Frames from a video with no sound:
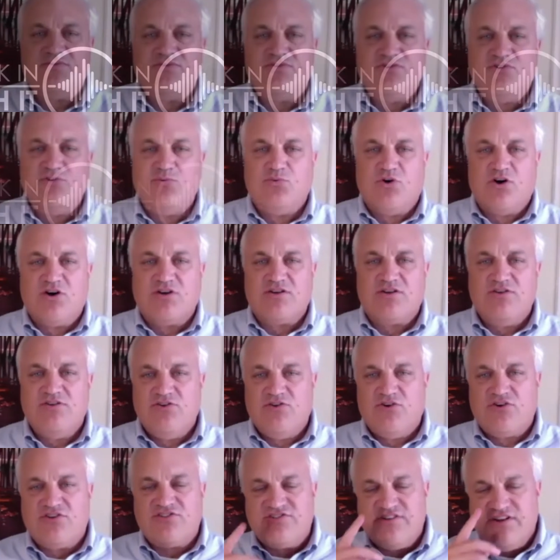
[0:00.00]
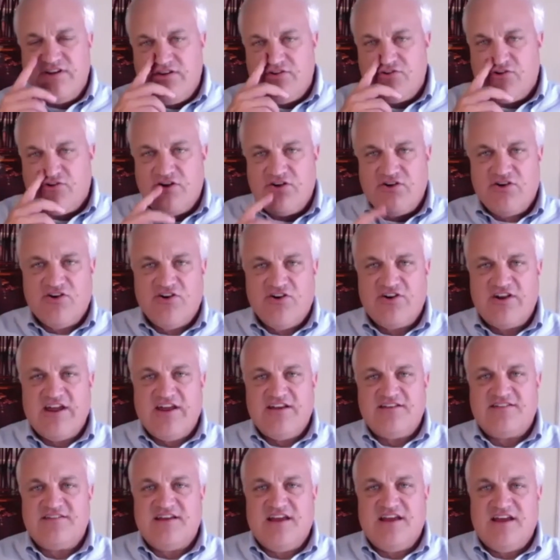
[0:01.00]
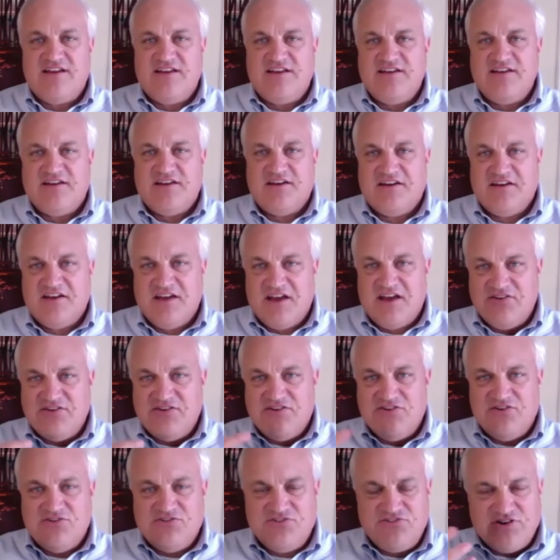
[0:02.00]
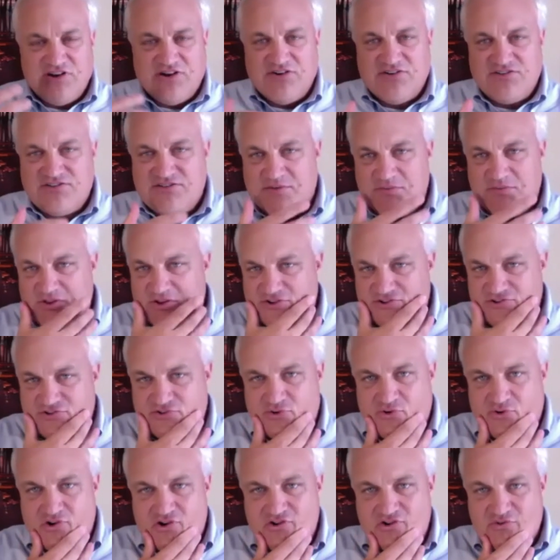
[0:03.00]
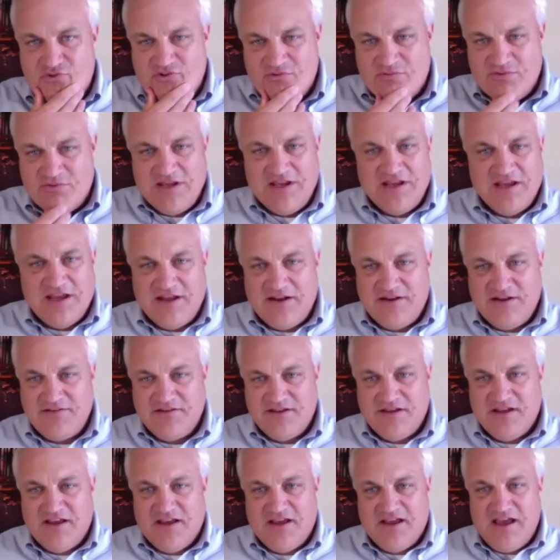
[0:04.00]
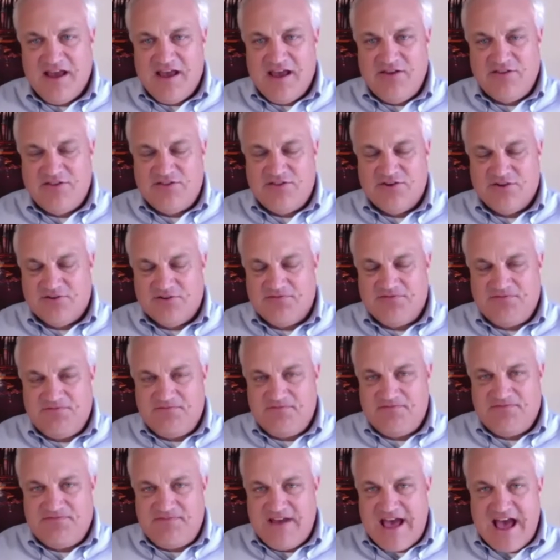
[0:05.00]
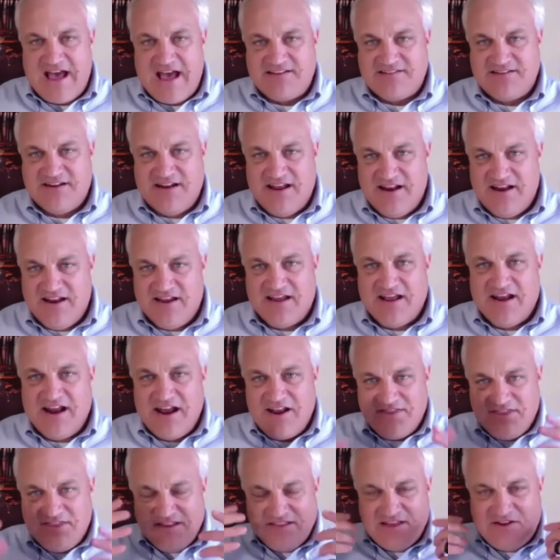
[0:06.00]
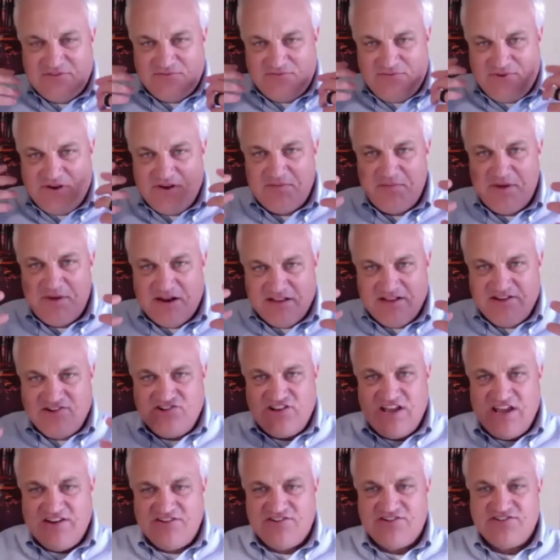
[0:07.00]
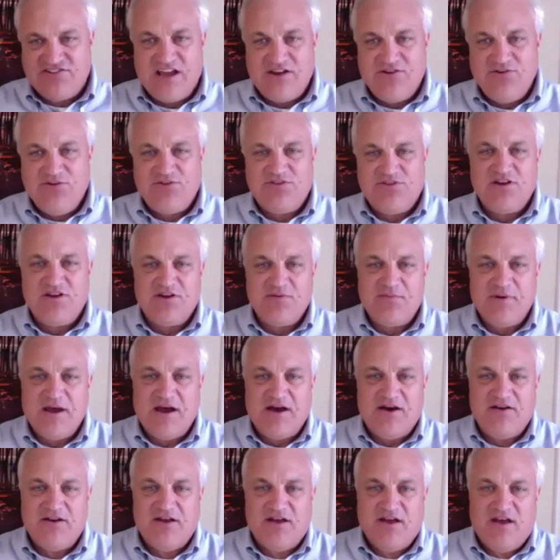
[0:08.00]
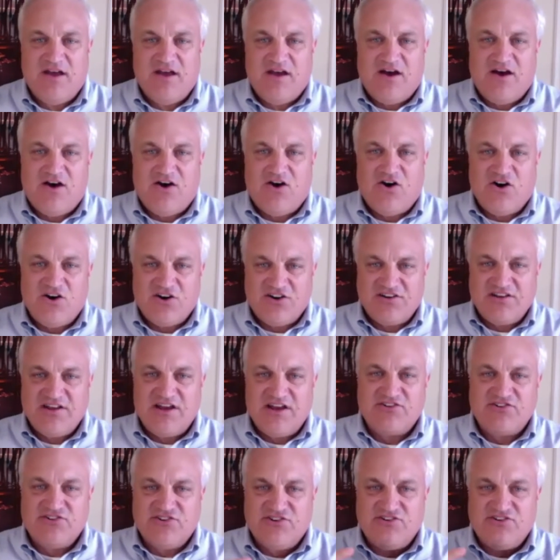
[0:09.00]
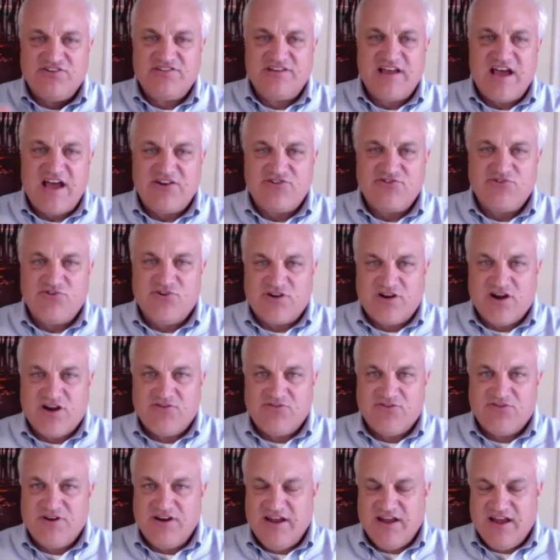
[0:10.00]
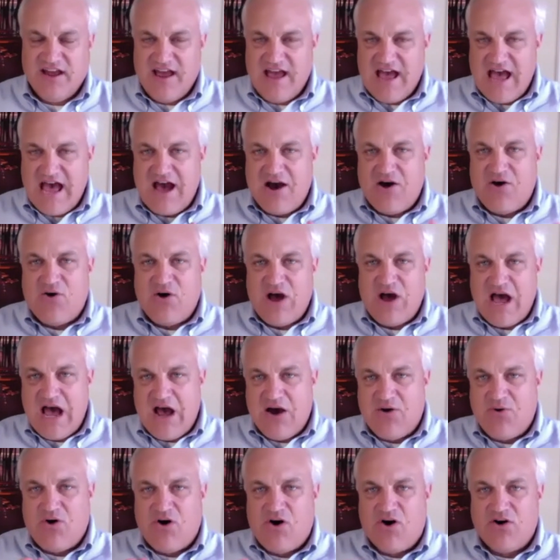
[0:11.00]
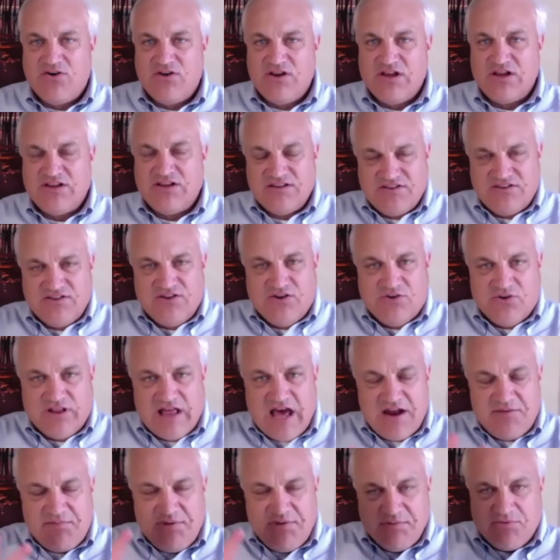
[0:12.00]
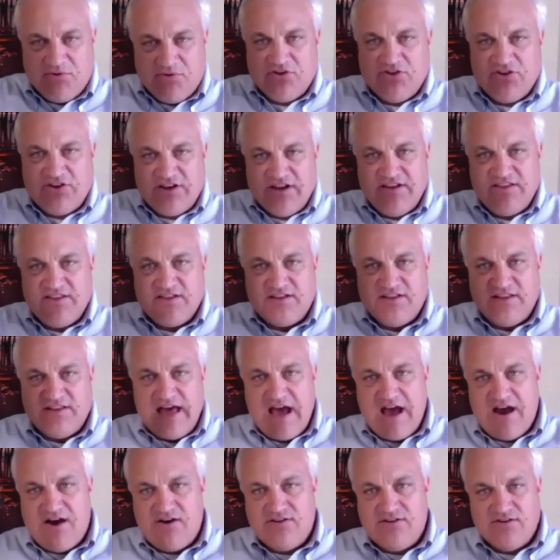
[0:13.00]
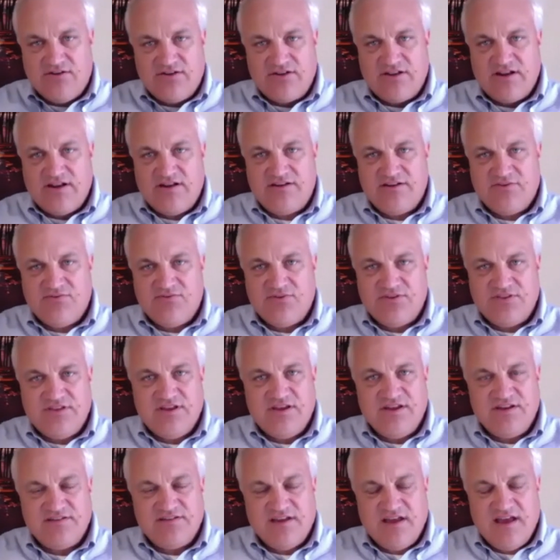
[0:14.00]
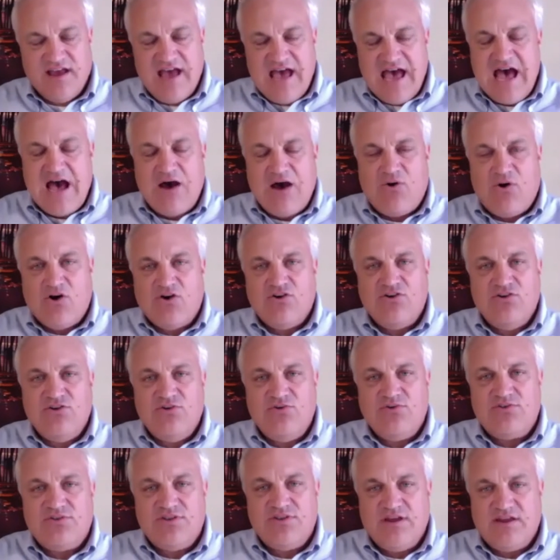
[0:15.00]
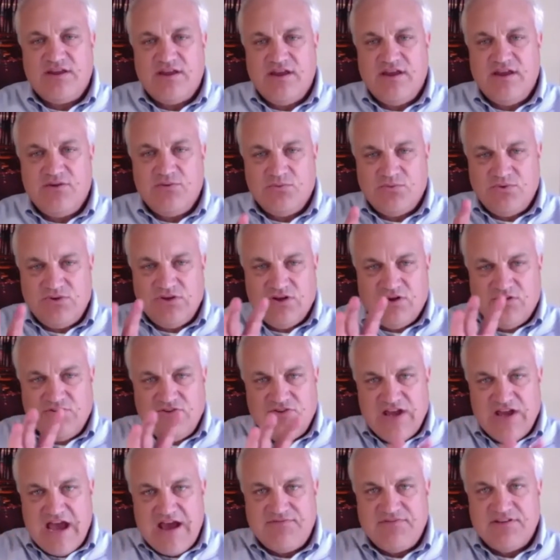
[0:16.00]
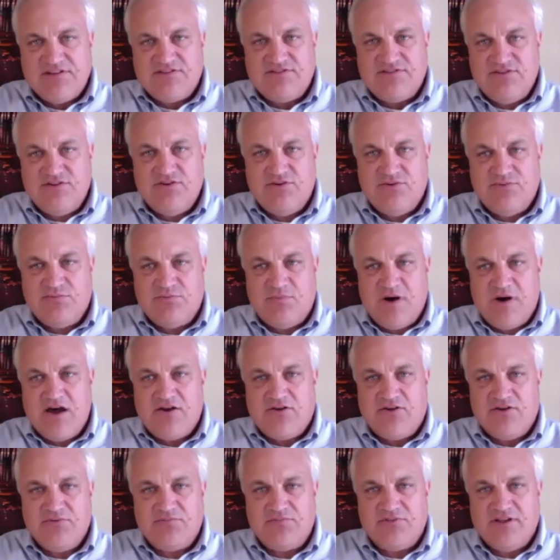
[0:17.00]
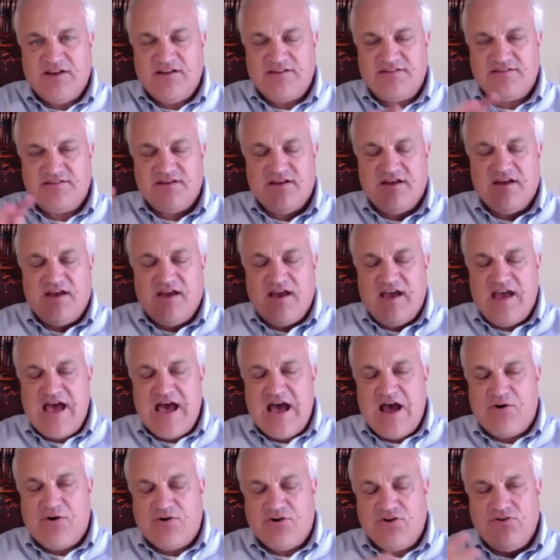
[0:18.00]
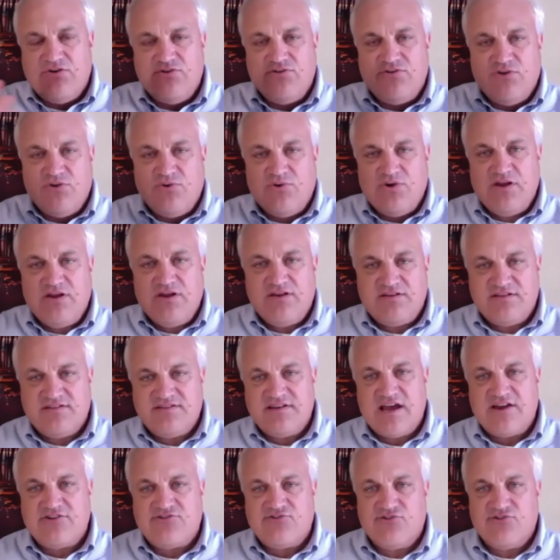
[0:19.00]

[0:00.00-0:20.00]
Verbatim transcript: you worked in New York City during Hurricane Sandy, and you shared some of those stories with me, and and they're fascinating. And I think that fundamentally changes how you think about uh, architecture and disaster recovery. How how are you know a lot of people are looking at the cloud, they're looking at different things. How are you thinking? You know, you have this new model in place. How are you doing disaster